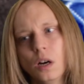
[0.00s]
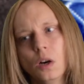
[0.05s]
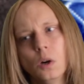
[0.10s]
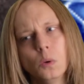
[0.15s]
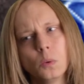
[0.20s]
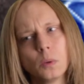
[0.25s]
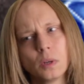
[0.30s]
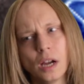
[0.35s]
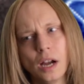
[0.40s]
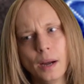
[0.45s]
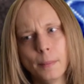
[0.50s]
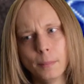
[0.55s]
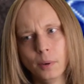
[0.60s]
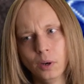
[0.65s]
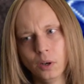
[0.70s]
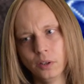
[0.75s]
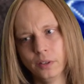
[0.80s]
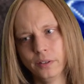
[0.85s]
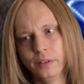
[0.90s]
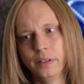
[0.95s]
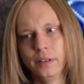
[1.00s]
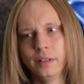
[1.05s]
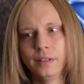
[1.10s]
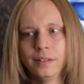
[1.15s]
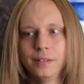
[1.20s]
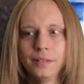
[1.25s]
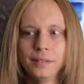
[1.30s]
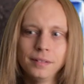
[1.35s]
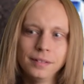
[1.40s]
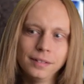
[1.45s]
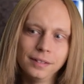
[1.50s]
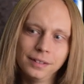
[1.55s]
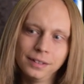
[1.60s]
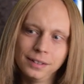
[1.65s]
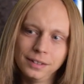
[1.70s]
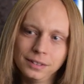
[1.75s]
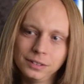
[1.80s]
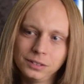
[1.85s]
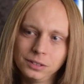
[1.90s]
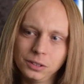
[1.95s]
Oh, come on.
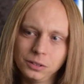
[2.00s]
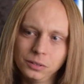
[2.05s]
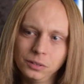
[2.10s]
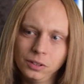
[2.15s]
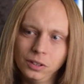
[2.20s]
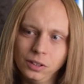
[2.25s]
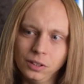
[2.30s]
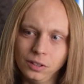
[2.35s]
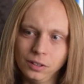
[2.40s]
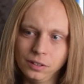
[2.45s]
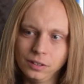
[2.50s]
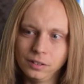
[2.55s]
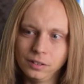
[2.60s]
Do not.